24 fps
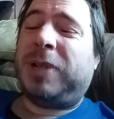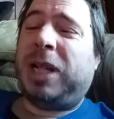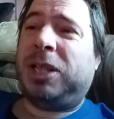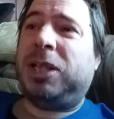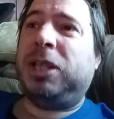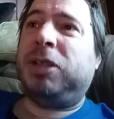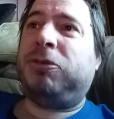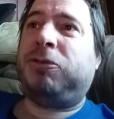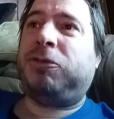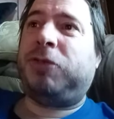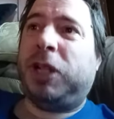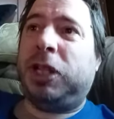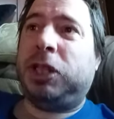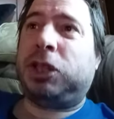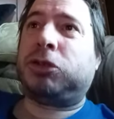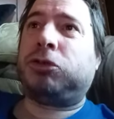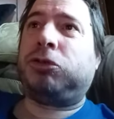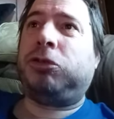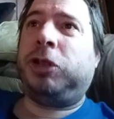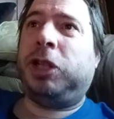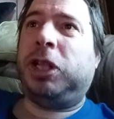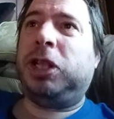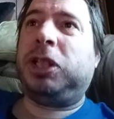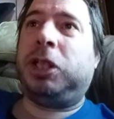I think Vince
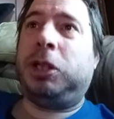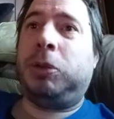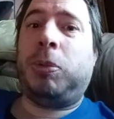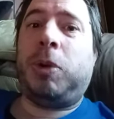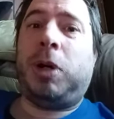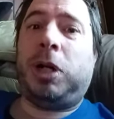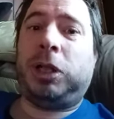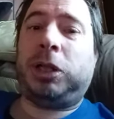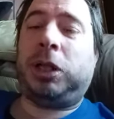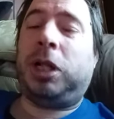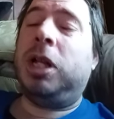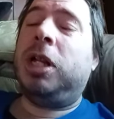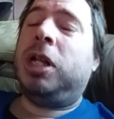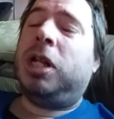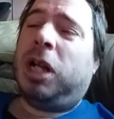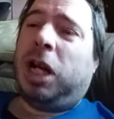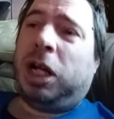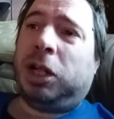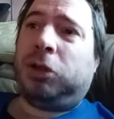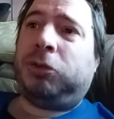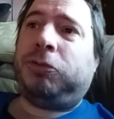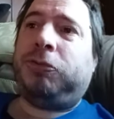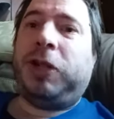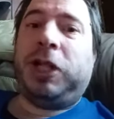really want.
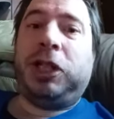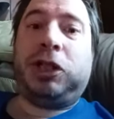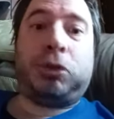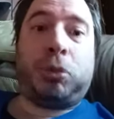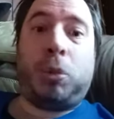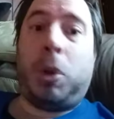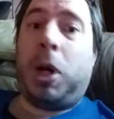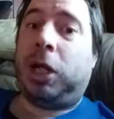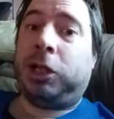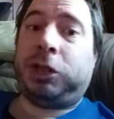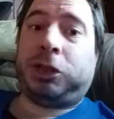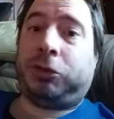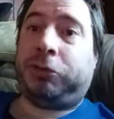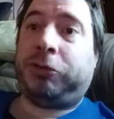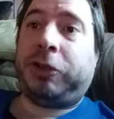I know Vince wants